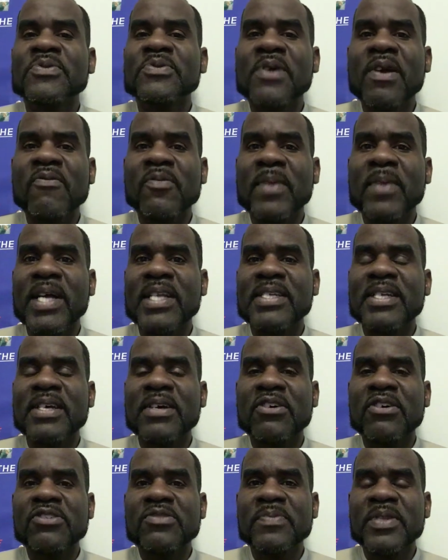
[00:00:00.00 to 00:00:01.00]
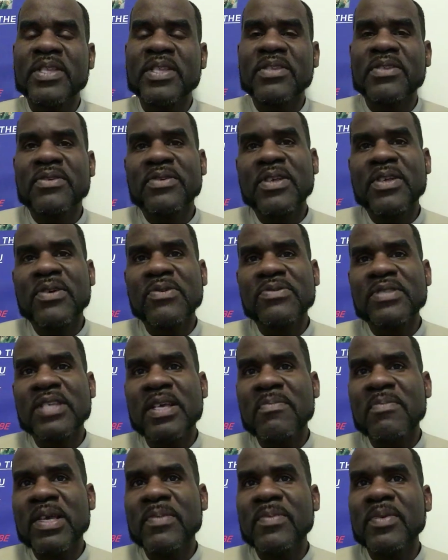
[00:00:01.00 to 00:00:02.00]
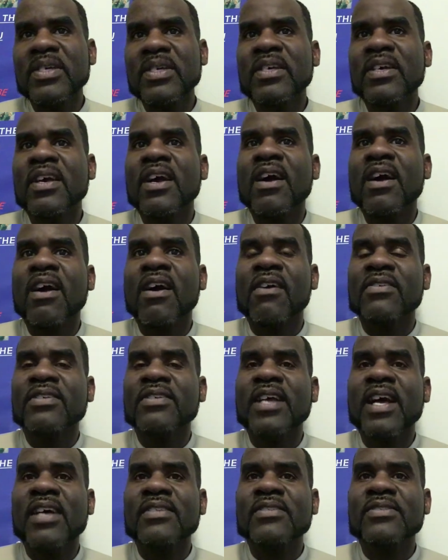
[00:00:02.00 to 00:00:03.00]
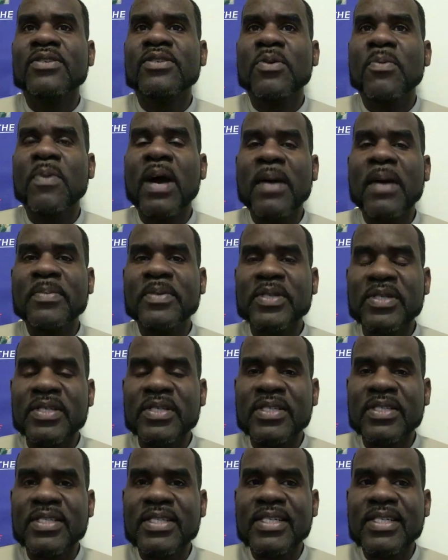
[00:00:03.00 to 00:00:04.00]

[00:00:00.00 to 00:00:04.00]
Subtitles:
who everybody knows, but then there are those that maybe are not so popular,